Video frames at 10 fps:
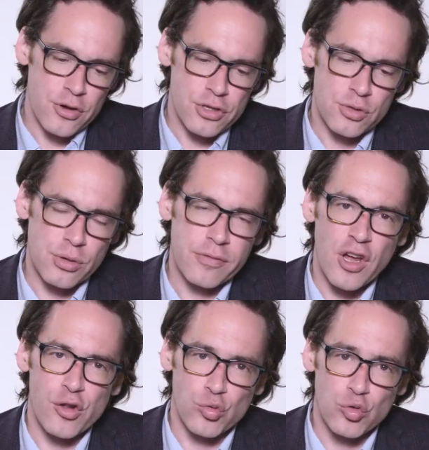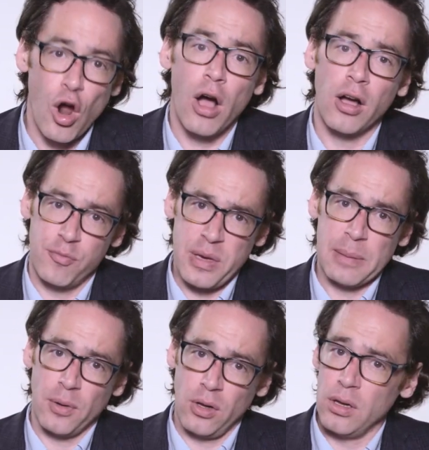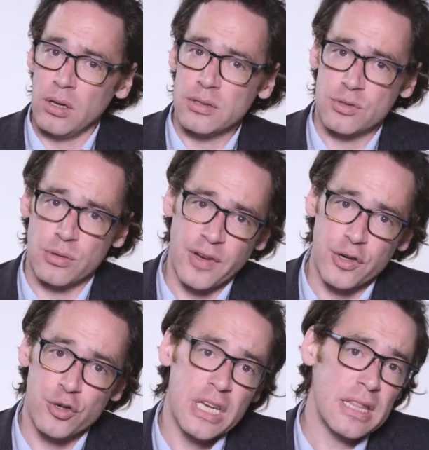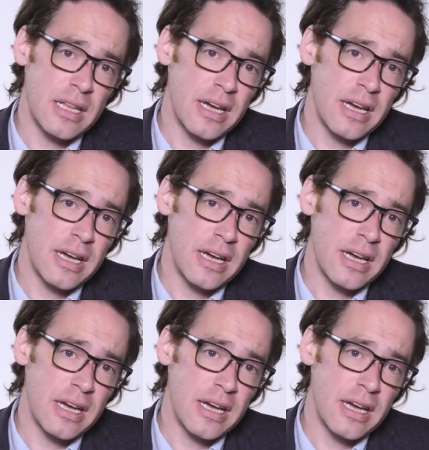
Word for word: There's a sort of another rung of people sort of underneath